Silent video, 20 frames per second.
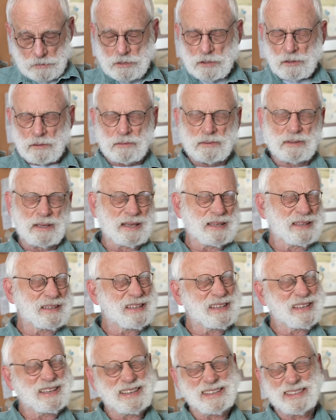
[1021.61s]
so
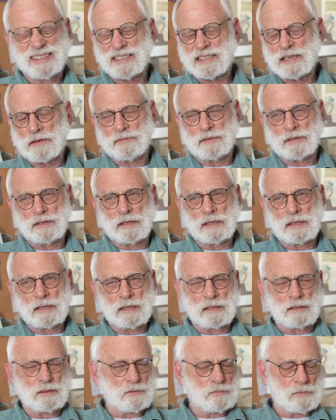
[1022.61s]

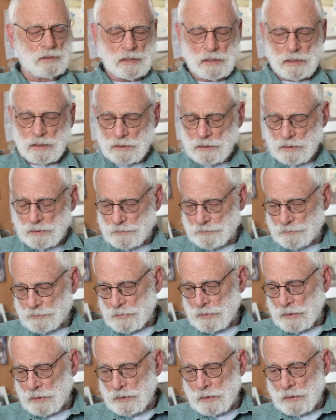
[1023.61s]
1973,
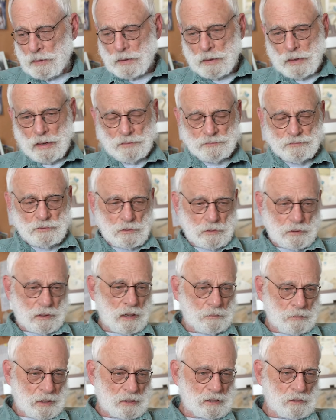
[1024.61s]
after
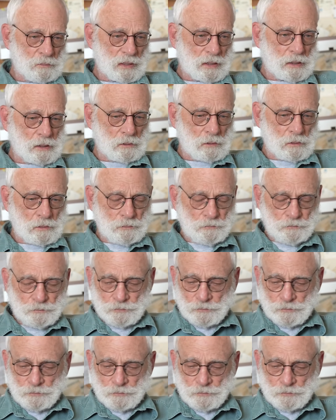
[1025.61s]
coming to McGill.